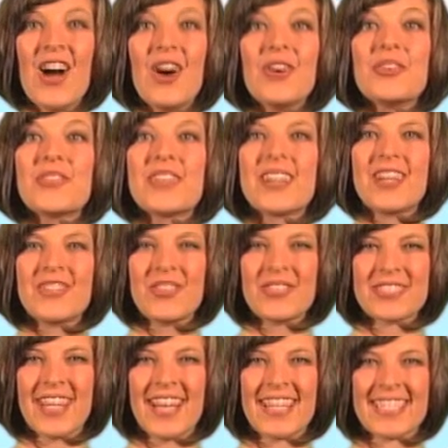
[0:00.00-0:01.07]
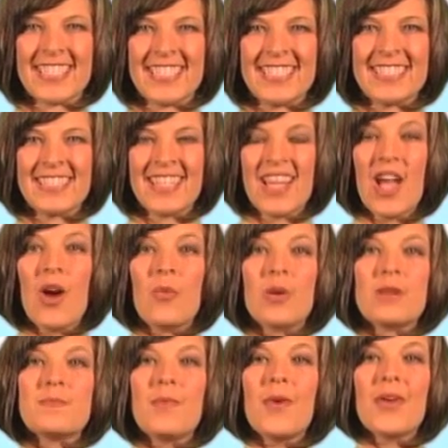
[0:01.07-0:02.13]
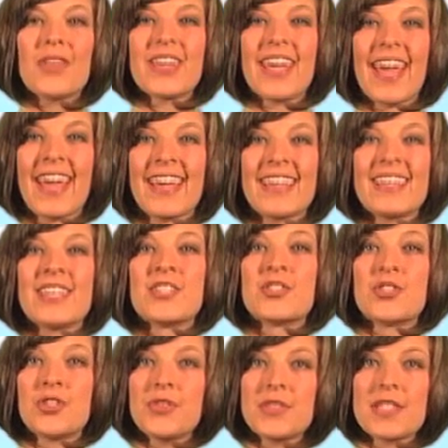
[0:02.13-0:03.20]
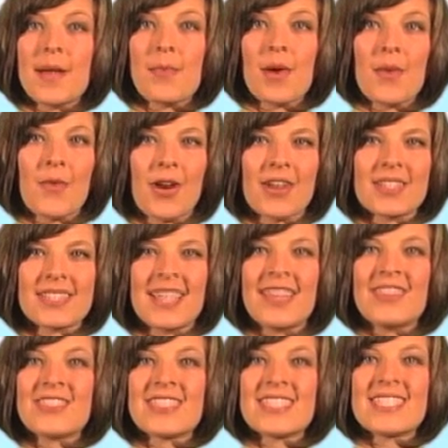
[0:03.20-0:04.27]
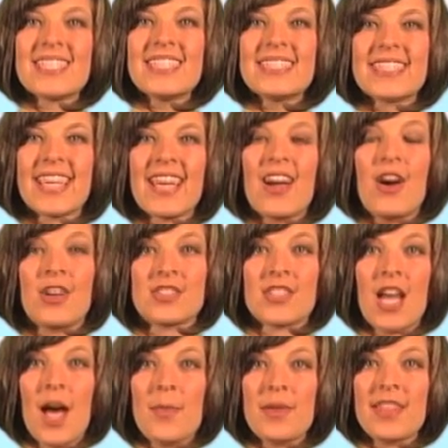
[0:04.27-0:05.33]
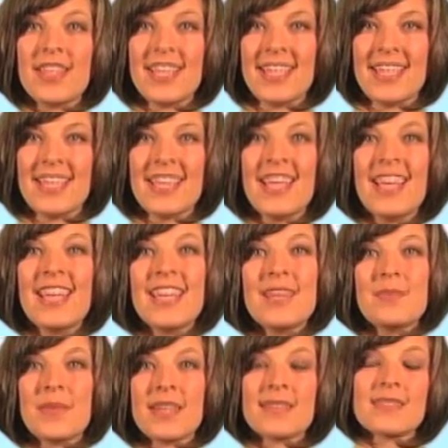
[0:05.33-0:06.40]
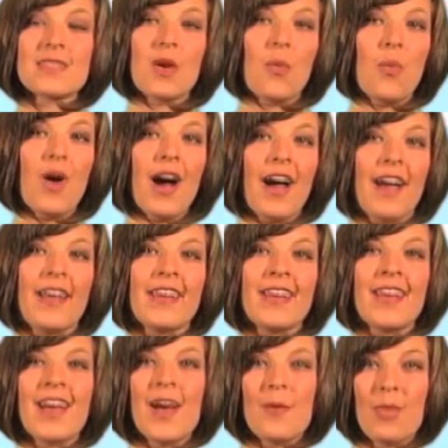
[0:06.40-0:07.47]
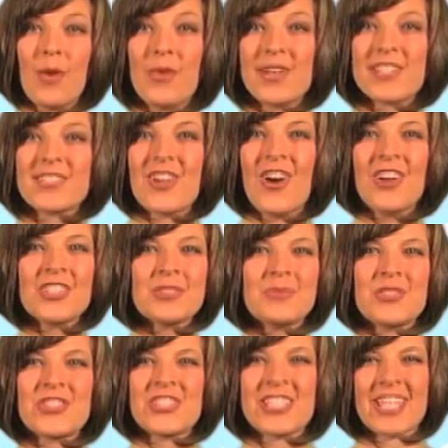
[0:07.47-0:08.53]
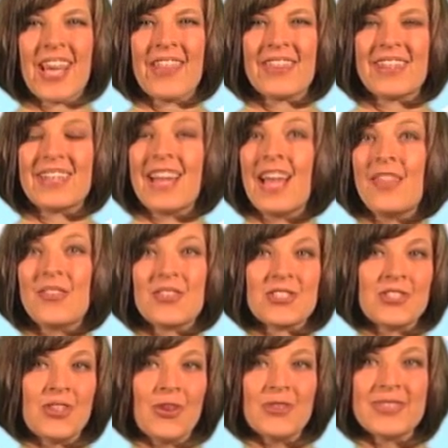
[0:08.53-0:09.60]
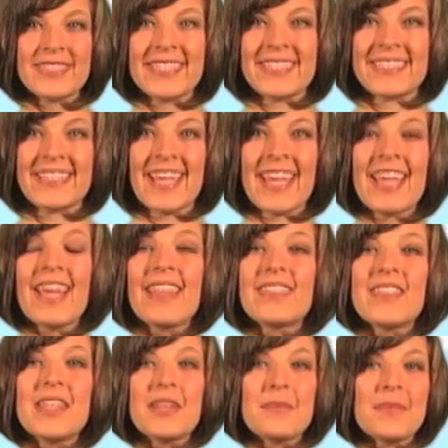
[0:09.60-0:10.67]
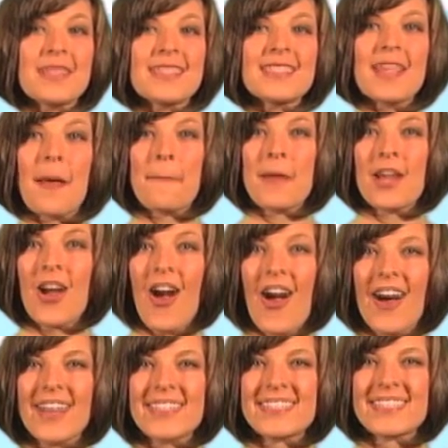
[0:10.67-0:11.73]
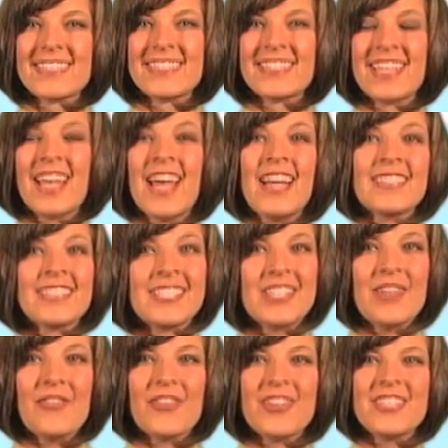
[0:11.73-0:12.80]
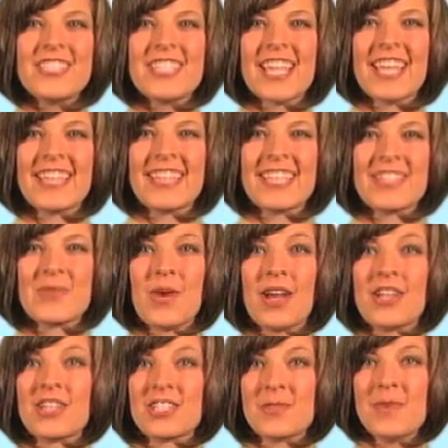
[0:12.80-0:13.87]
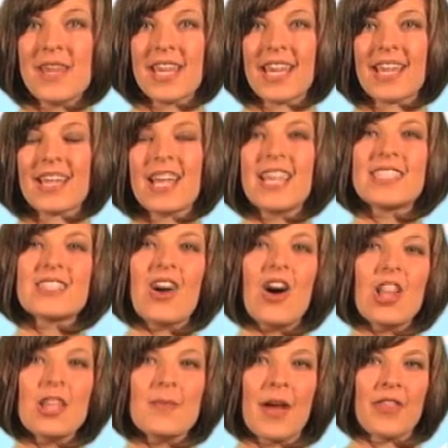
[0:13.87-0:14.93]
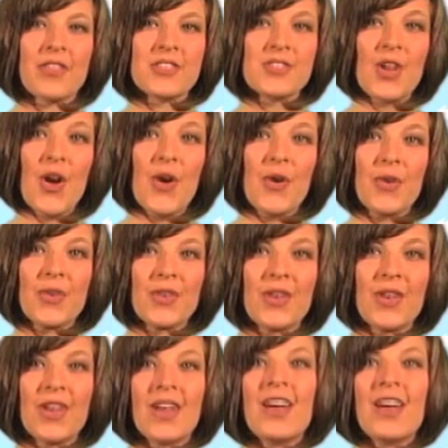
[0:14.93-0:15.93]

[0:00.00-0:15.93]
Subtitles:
Otra nota aquí. When por qué is two separate words and there's a tilde on top of the E, it means why. But when it's all smushed together and there's no tilde, then it means because. To differentiate this while you're speaking, it's all about the tone.